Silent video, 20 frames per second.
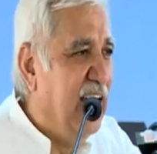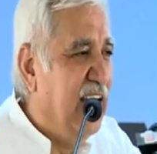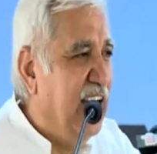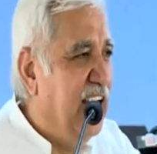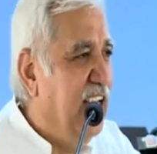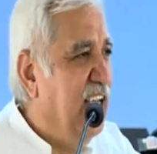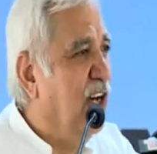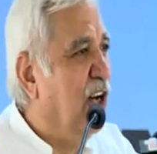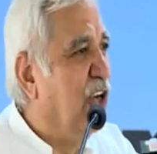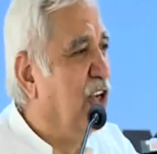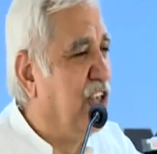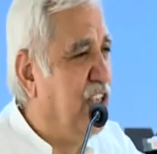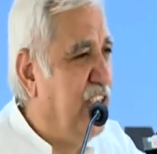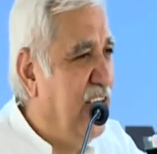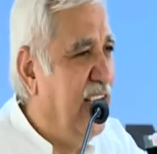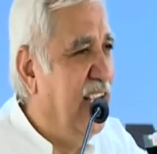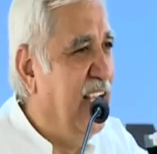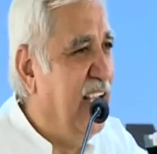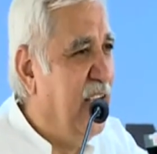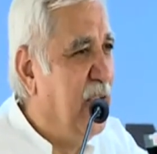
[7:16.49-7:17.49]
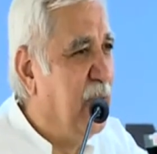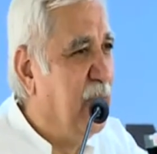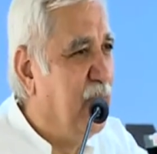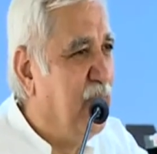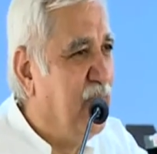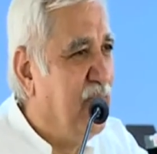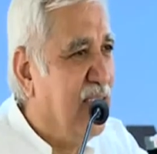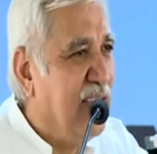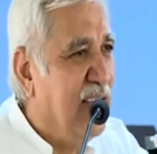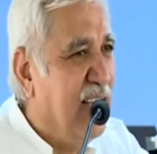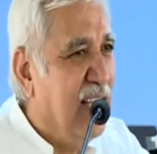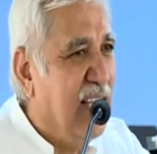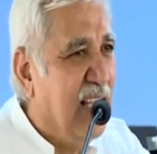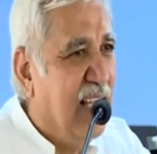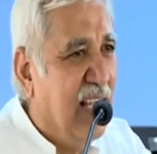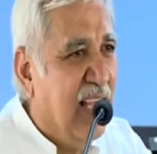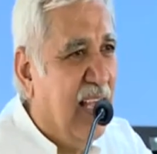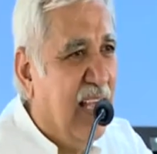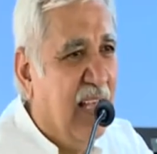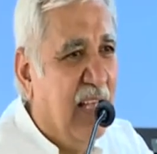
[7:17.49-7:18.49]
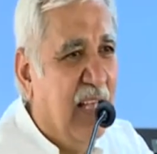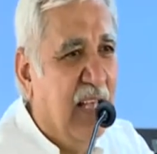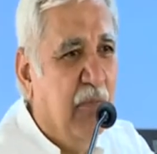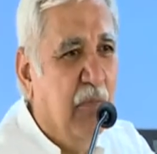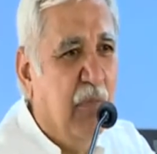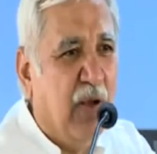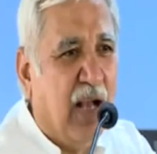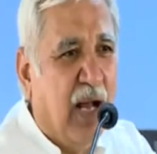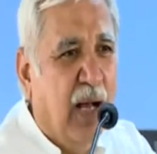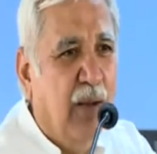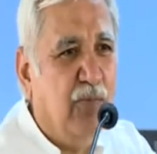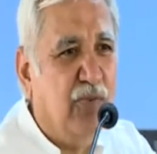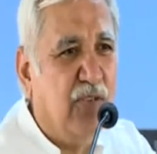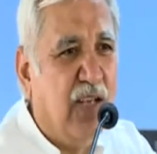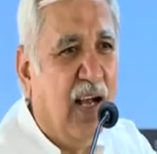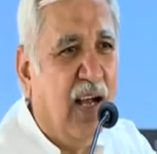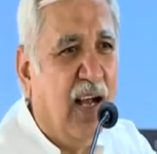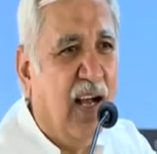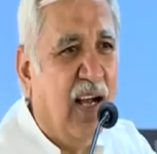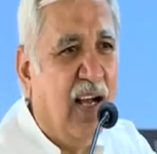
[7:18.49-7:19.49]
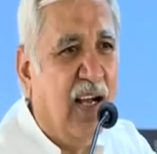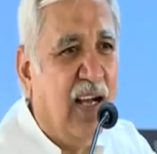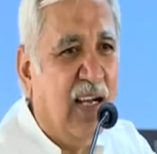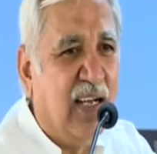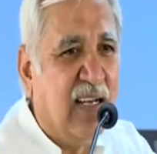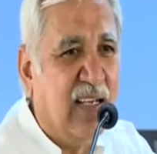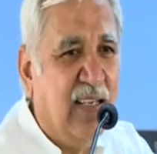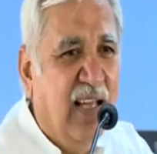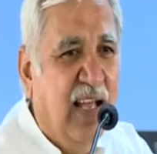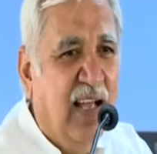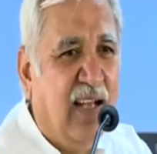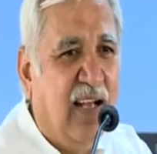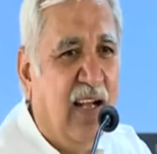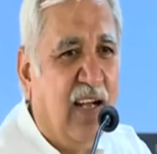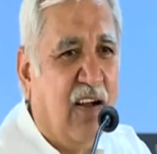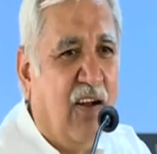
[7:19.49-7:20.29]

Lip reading: he or she becomes like a